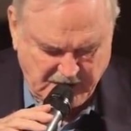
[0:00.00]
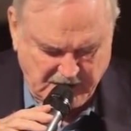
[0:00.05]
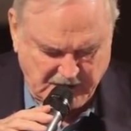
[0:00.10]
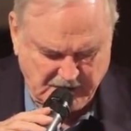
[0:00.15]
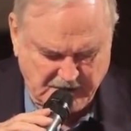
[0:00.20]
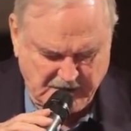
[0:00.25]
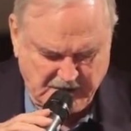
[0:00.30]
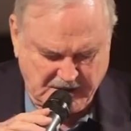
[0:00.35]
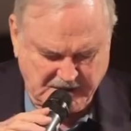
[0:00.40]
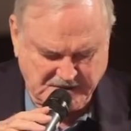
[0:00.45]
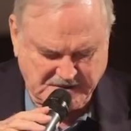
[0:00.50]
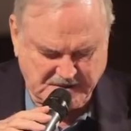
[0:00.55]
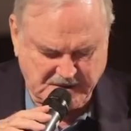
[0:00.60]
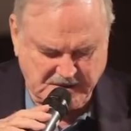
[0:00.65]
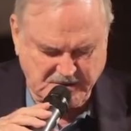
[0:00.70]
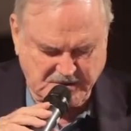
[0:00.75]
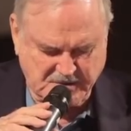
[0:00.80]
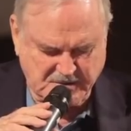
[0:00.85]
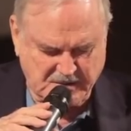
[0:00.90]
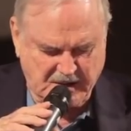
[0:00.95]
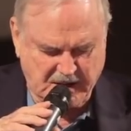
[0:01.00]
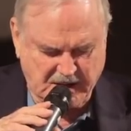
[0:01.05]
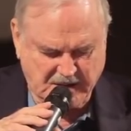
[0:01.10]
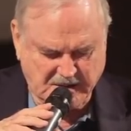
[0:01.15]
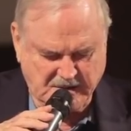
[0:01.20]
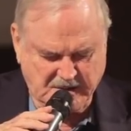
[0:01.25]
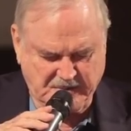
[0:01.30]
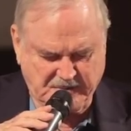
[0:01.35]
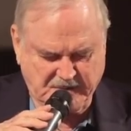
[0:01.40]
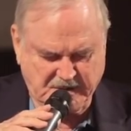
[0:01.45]
non-essential
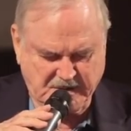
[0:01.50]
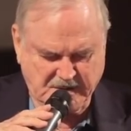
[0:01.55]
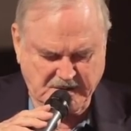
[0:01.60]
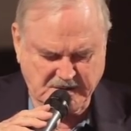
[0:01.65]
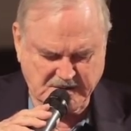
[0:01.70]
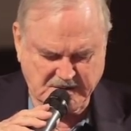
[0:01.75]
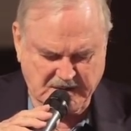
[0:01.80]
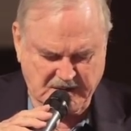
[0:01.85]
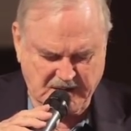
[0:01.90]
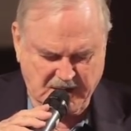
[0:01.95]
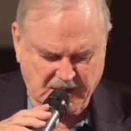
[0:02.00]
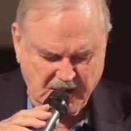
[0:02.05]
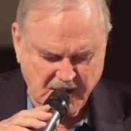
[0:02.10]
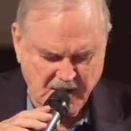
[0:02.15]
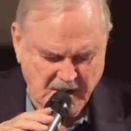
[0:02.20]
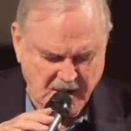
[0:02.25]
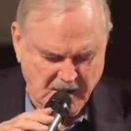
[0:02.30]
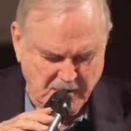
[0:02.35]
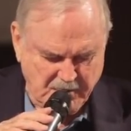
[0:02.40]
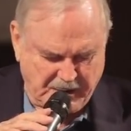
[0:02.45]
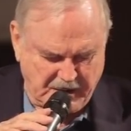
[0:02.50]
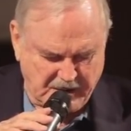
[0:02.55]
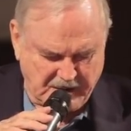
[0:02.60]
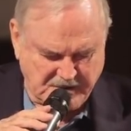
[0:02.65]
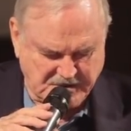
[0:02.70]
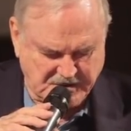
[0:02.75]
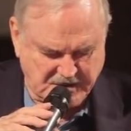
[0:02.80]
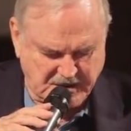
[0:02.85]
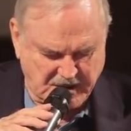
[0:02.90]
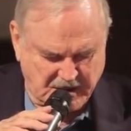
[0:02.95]
activities like
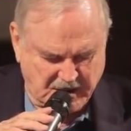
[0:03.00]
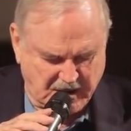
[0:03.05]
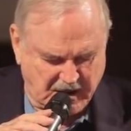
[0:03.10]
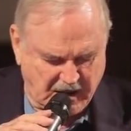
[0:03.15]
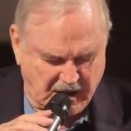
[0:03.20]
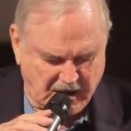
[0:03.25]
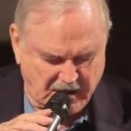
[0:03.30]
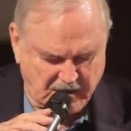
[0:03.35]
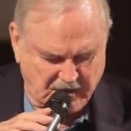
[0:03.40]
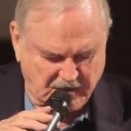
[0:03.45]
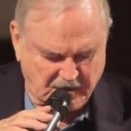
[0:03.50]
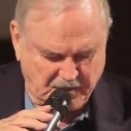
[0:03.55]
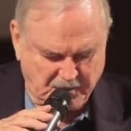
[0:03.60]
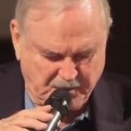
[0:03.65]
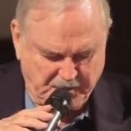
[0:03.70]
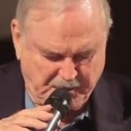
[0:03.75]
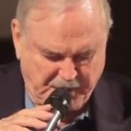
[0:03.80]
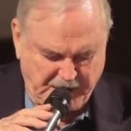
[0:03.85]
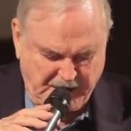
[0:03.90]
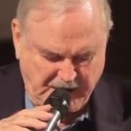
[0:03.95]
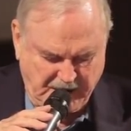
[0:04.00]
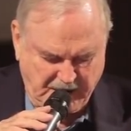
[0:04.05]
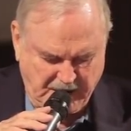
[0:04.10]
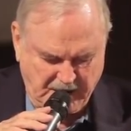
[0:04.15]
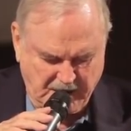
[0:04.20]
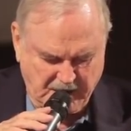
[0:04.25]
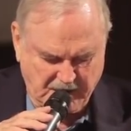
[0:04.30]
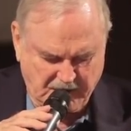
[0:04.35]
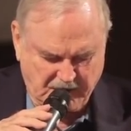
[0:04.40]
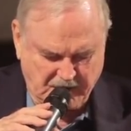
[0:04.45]
polishing cans of
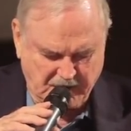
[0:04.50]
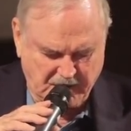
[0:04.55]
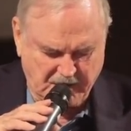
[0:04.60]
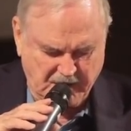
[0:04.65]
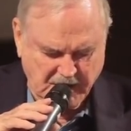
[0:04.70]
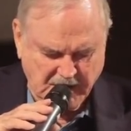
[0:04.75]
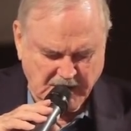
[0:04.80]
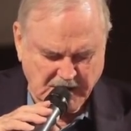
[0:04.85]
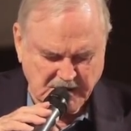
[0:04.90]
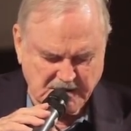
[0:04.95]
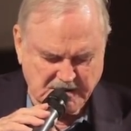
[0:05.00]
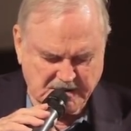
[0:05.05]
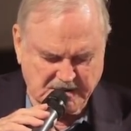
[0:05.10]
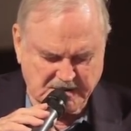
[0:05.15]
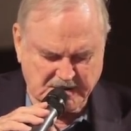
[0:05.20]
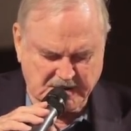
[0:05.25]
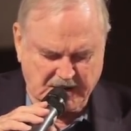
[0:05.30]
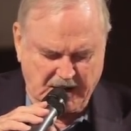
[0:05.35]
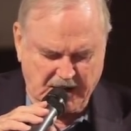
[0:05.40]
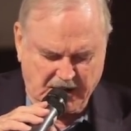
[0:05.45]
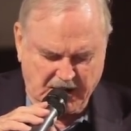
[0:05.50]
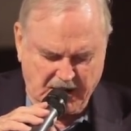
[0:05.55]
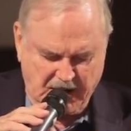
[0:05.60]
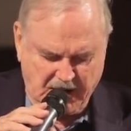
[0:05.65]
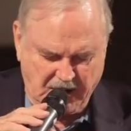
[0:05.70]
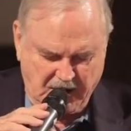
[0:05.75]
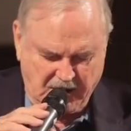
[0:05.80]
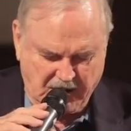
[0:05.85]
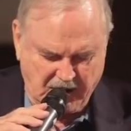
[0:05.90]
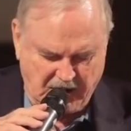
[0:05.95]
peas, or
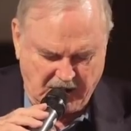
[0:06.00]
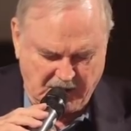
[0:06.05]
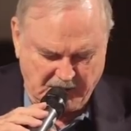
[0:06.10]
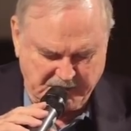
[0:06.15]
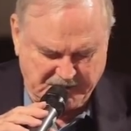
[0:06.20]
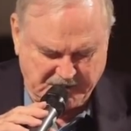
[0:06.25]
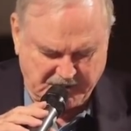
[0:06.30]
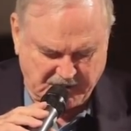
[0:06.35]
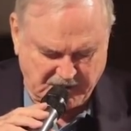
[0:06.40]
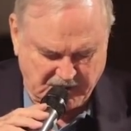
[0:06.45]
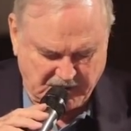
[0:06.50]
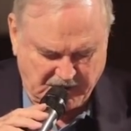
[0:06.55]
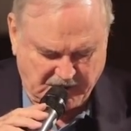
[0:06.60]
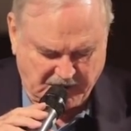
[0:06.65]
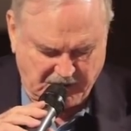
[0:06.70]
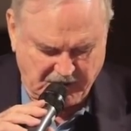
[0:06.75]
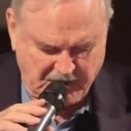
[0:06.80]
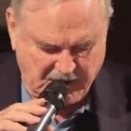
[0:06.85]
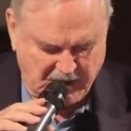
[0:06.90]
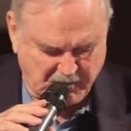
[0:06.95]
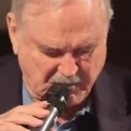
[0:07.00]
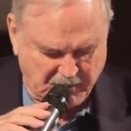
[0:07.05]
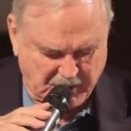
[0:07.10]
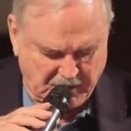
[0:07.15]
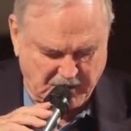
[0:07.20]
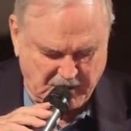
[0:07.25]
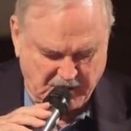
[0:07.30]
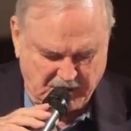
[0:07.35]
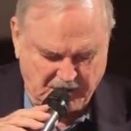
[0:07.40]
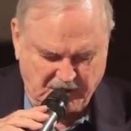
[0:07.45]
stacking cups, or sewing
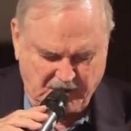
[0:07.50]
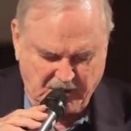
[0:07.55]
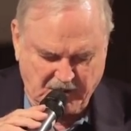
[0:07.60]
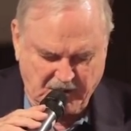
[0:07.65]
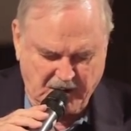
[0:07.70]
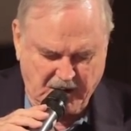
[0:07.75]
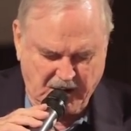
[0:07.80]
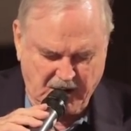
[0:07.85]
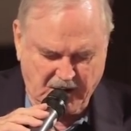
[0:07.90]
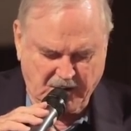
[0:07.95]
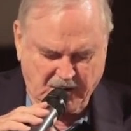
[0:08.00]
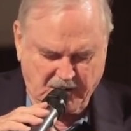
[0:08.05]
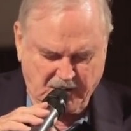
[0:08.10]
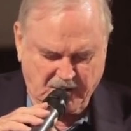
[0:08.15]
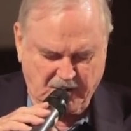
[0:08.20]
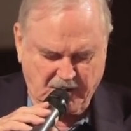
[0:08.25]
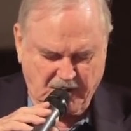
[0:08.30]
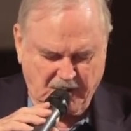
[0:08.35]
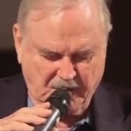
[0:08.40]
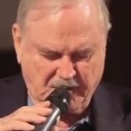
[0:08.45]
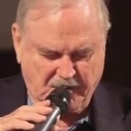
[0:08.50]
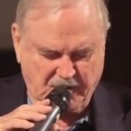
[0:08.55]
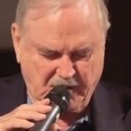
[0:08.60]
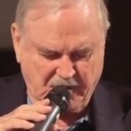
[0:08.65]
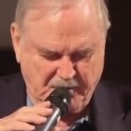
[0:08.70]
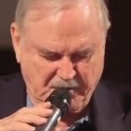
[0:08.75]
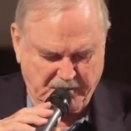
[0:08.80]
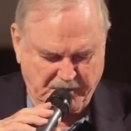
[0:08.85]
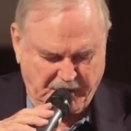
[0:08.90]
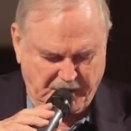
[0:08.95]
borders on handkerchiefs,
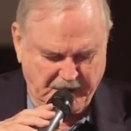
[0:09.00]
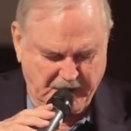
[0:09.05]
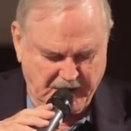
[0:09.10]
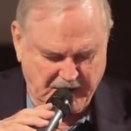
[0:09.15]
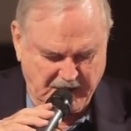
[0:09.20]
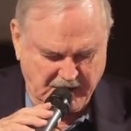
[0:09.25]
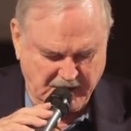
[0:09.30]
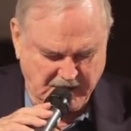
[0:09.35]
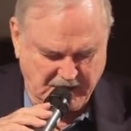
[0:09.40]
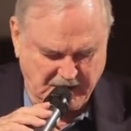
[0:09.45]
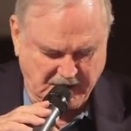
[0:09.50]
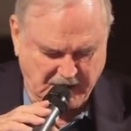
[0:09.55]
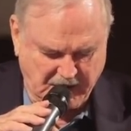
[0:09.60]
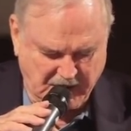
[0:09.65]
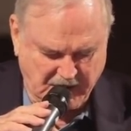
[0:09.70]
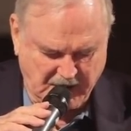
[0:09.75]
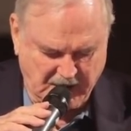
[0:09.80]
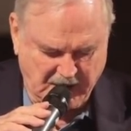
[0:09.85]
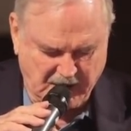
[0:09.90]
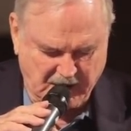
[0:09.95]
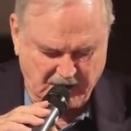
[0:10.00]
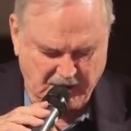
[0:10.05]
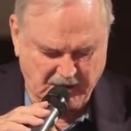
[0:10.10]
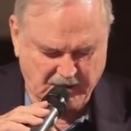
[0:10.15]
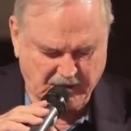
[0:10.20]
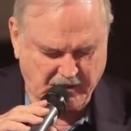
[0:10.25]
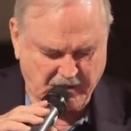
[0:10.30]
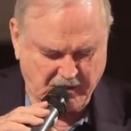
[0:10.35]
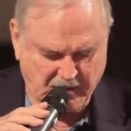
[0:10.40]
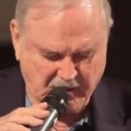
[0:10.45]
or boiling knitting
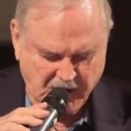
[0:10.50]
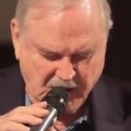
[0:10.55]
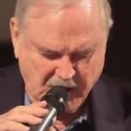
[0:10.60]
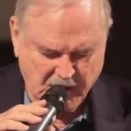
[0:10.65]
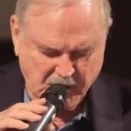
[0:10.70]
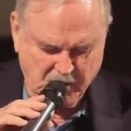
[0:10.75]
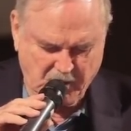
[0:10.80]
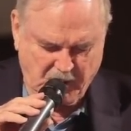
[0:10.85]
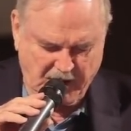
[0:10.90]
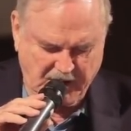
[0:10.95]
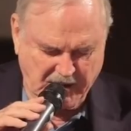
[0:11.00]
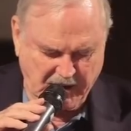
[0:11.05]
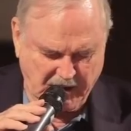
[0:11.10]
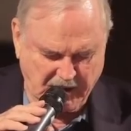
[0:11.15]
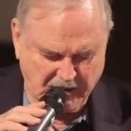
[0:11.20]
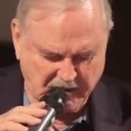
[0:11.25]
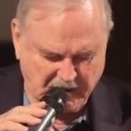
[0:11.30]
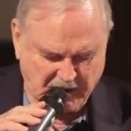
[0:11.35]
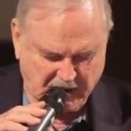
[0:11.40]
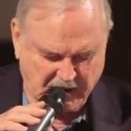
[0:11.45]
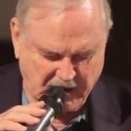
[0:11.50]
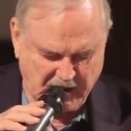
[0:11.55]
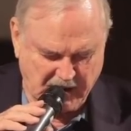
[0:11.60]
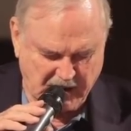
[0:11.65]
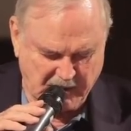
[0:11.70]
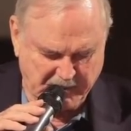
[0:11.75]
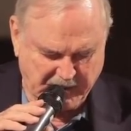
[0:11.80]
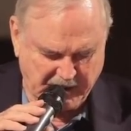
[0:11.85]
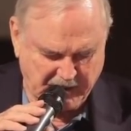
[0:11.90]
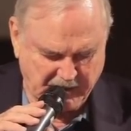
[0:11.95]
needles, or weeding the
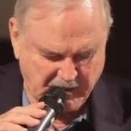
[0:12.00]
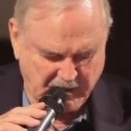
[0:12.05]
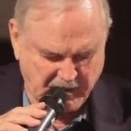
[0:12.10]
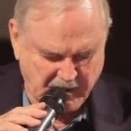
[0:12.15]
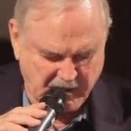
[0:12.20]
carpet.